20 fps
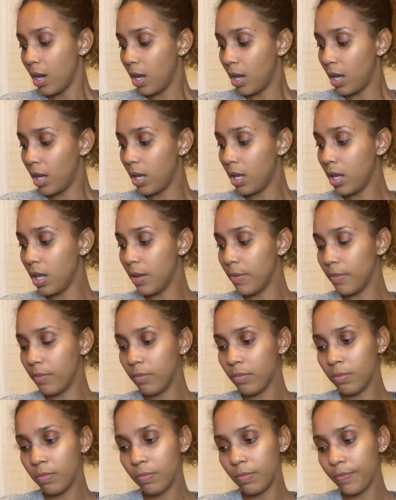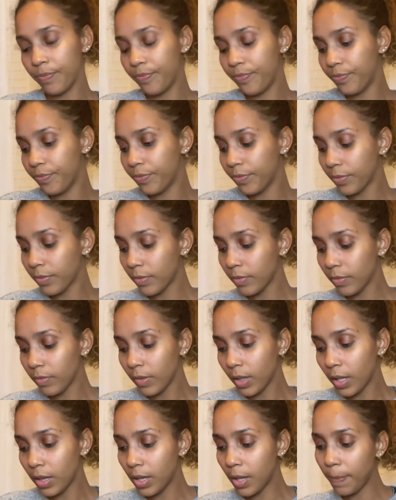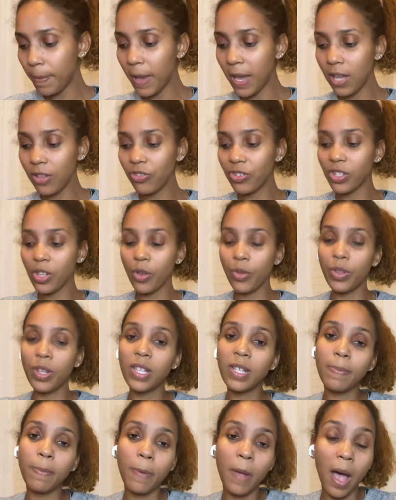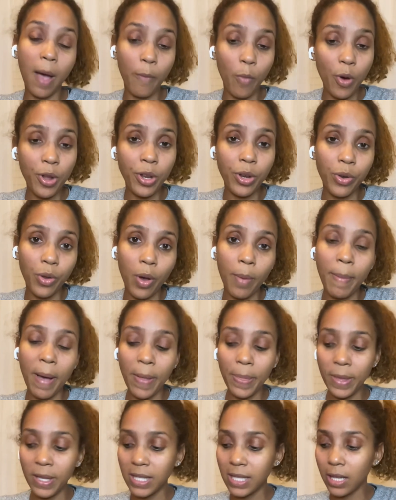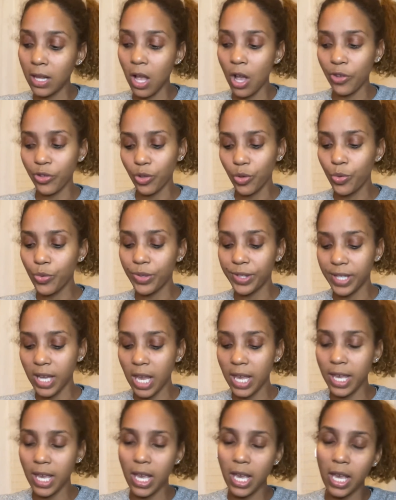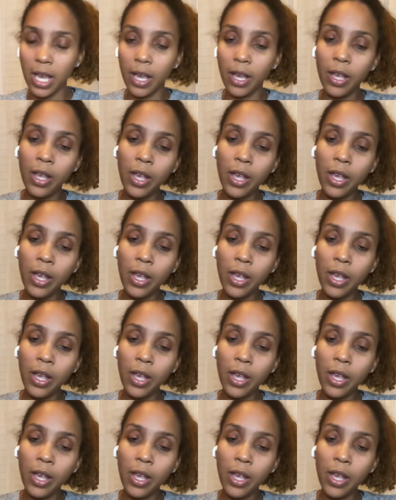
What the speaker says: The page, so this, I want to know about this loss. Who's taking it?